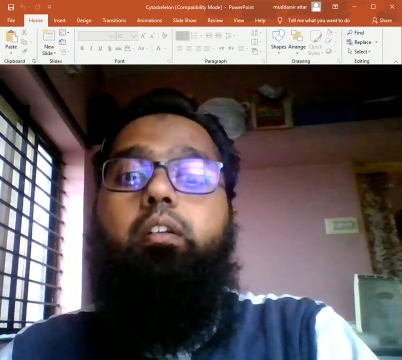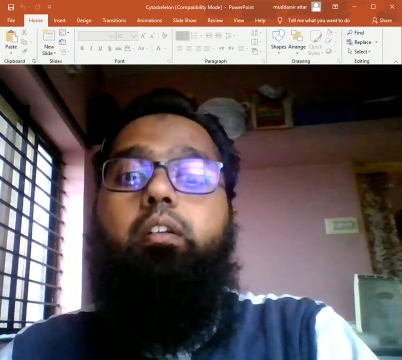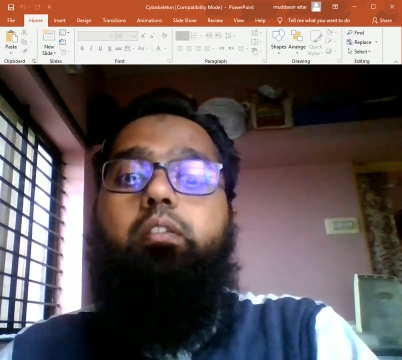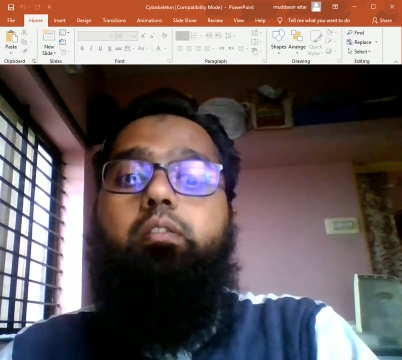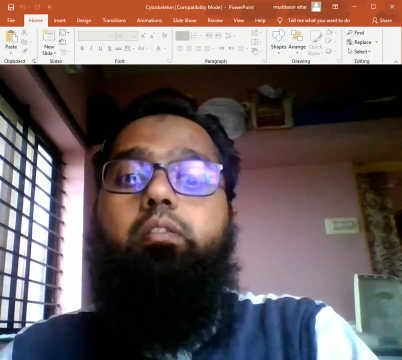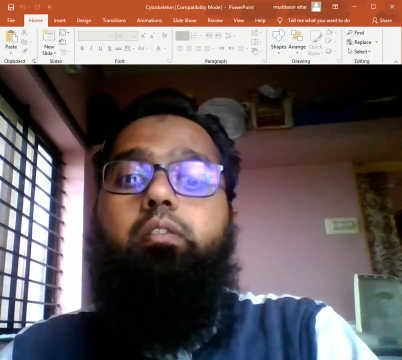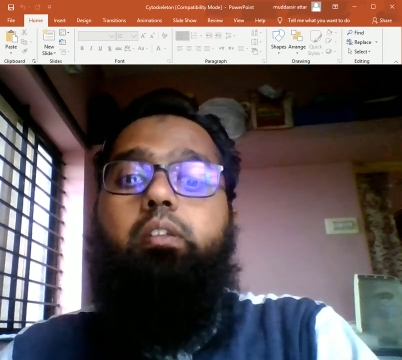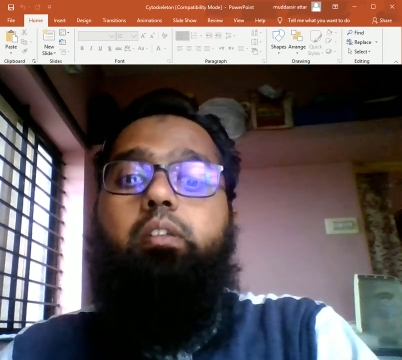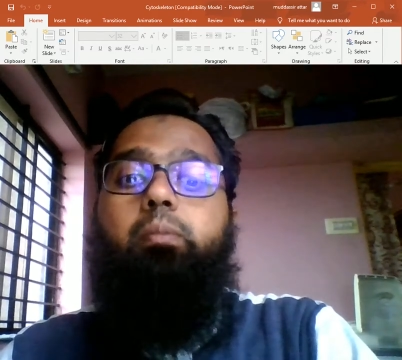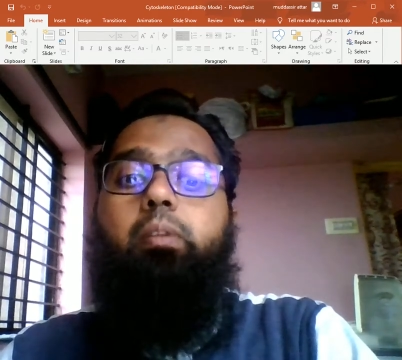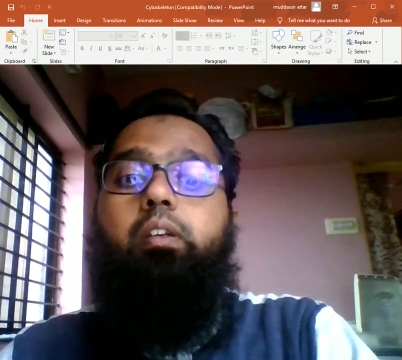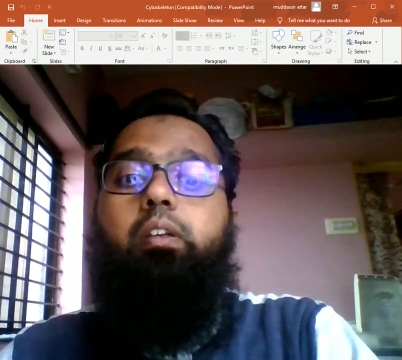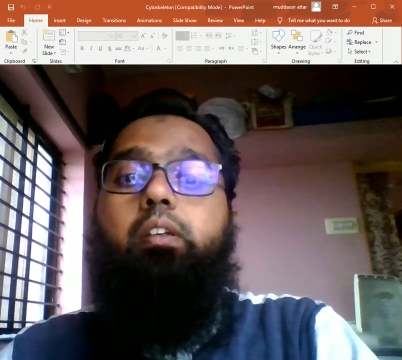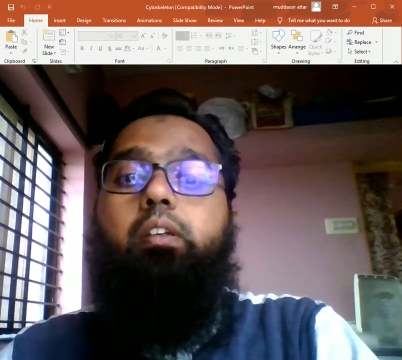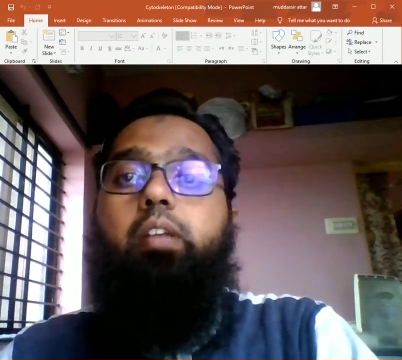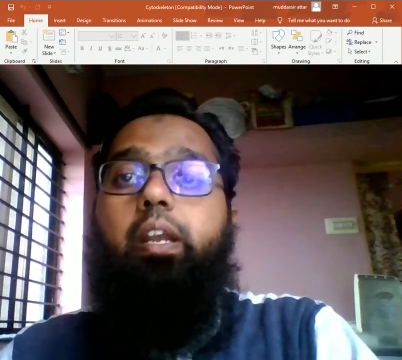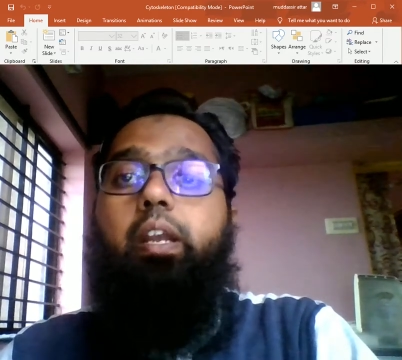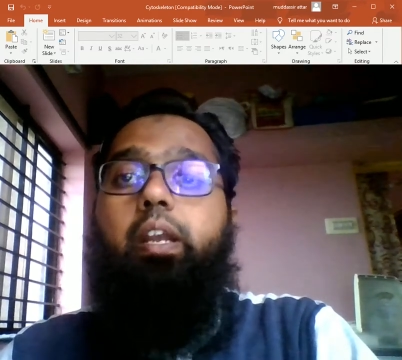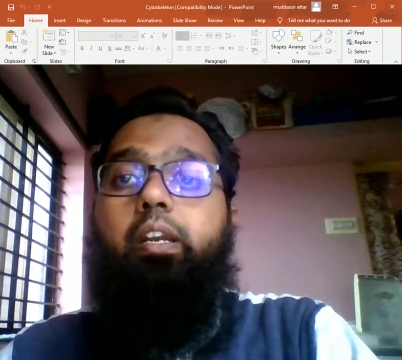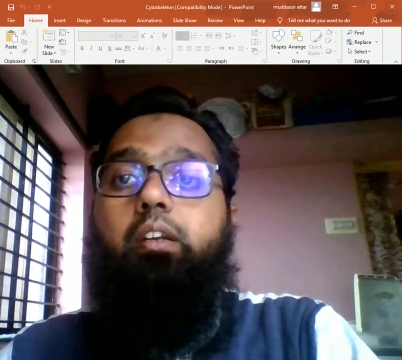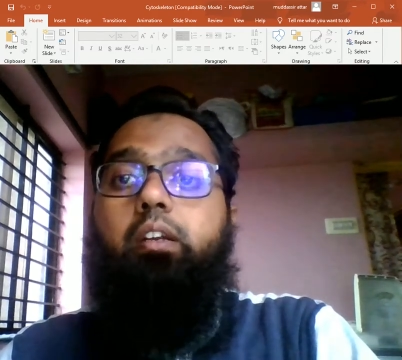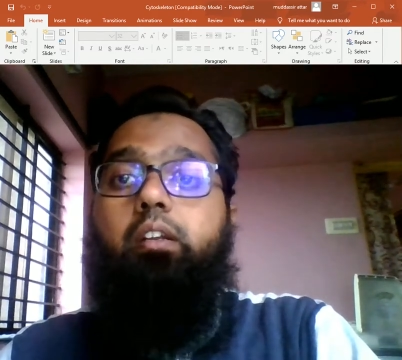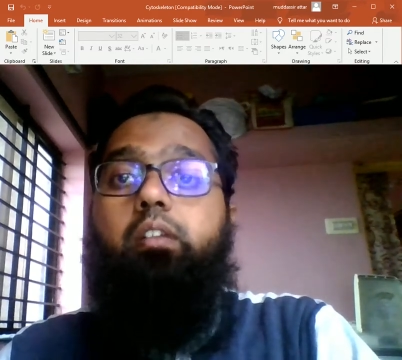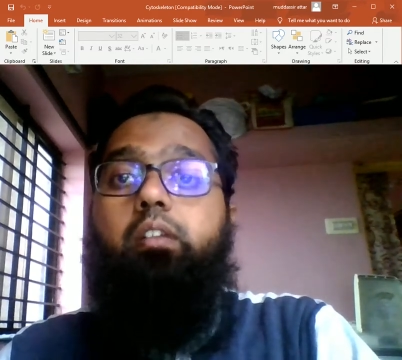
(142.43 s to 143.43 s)
is nothing but an
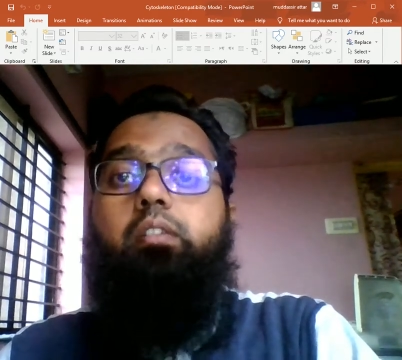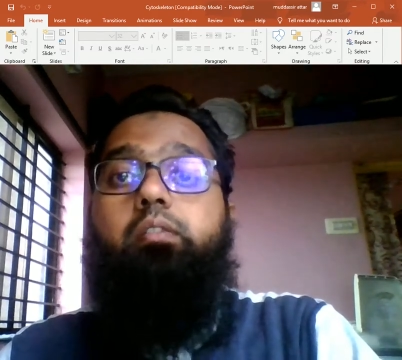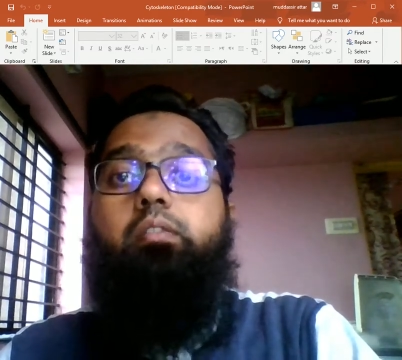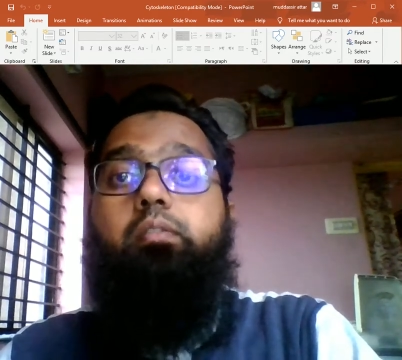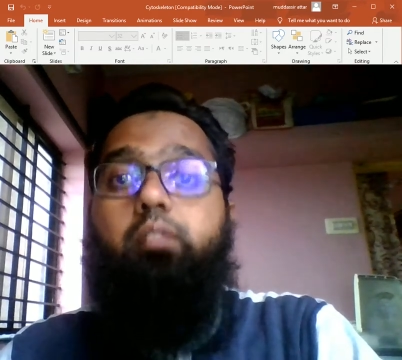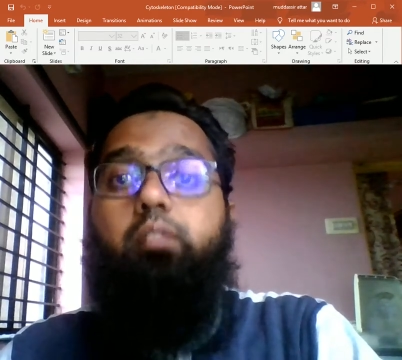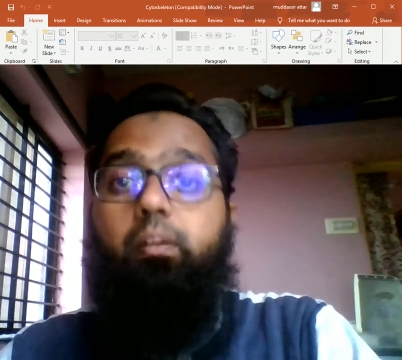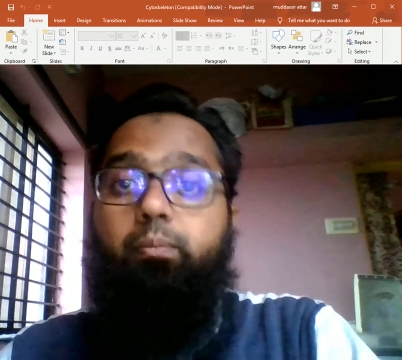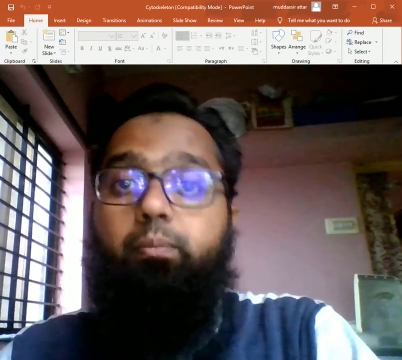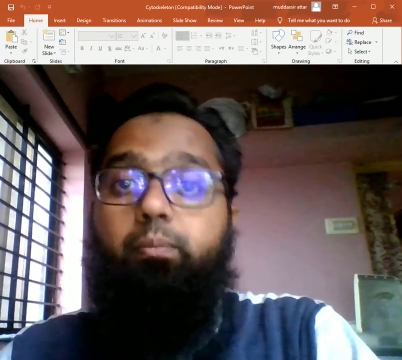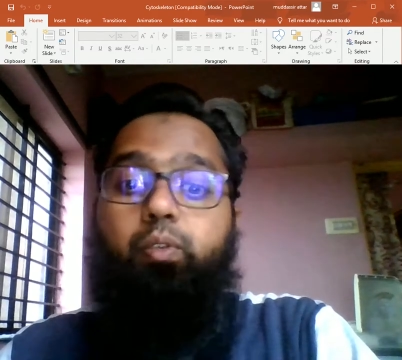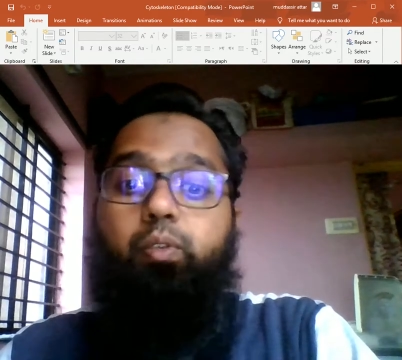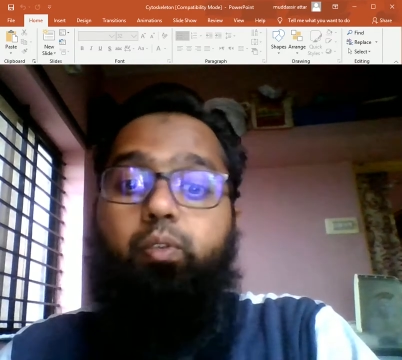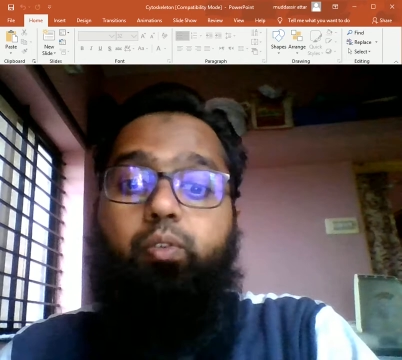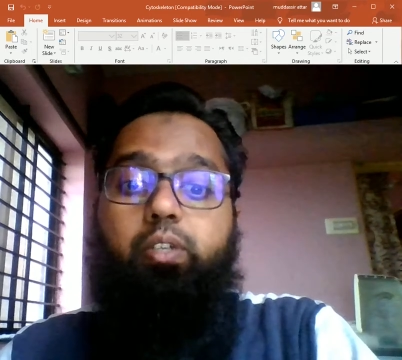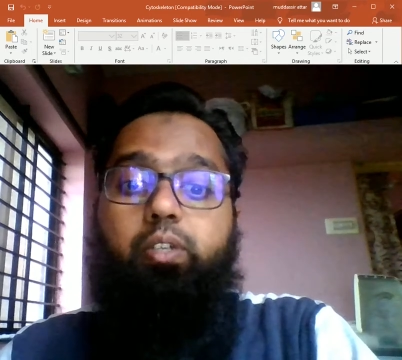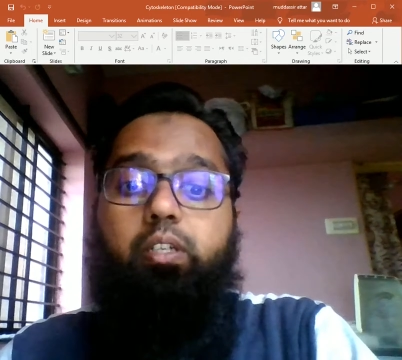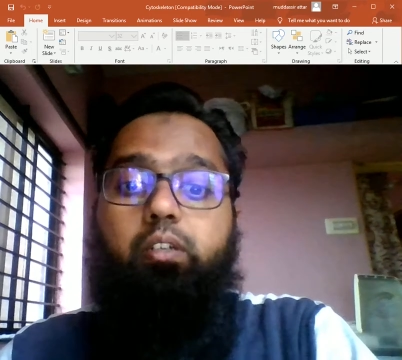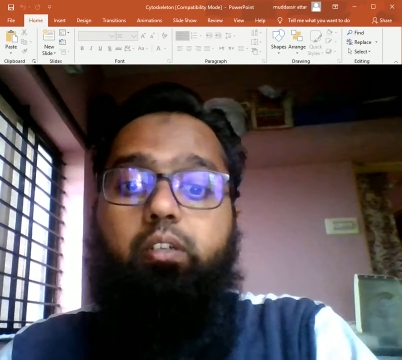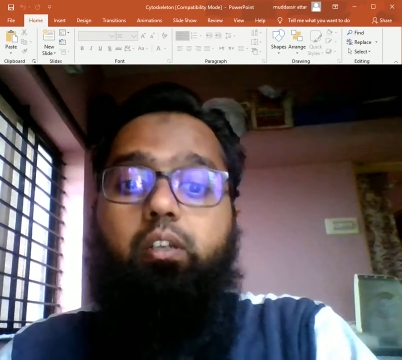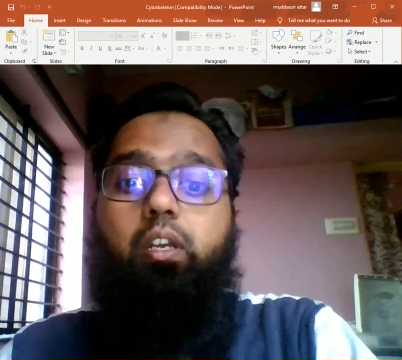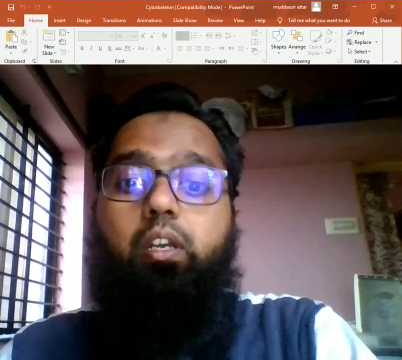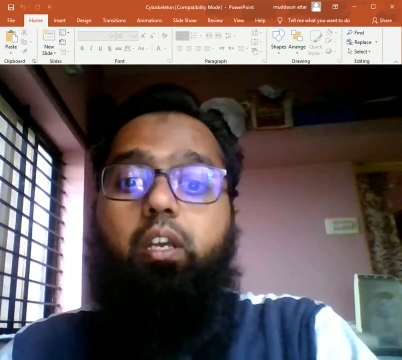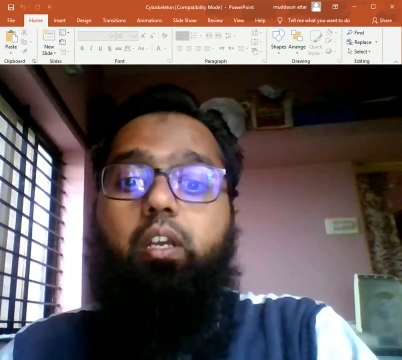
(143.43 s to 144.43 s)
actin
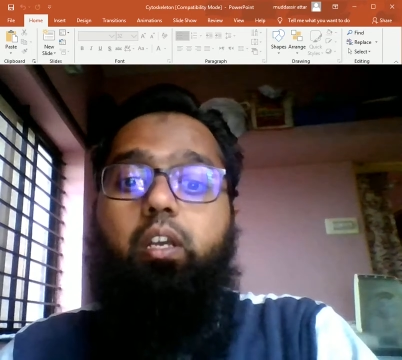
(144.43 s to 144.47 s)
subunit,